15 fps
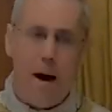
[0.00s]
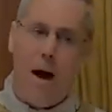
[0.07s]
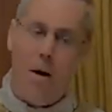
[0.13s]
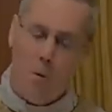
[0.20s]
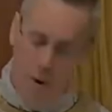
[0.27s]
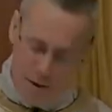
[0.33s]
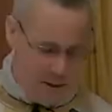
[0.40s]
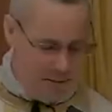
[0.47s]
I
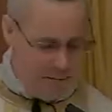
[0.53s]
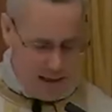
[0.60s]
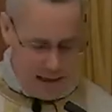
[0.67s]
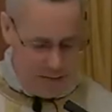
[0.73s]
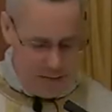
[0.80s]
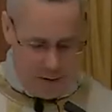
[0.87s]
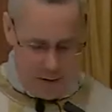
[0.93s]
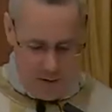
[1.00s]
wasn't
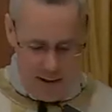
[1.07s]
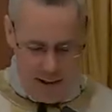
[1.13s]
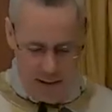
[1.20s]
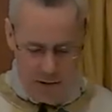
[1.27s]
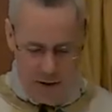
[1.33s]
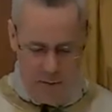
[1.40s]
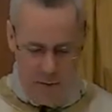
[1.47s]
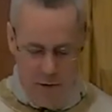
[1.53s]
making the
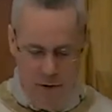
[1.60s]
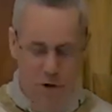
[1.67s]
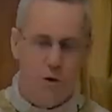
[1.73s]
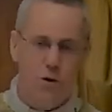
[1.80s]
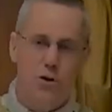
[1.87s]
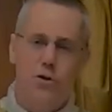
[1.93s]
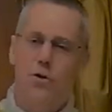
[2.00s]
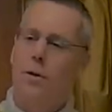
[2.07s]
grades I was
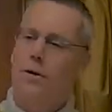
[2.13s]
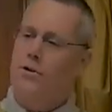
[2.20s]
used to.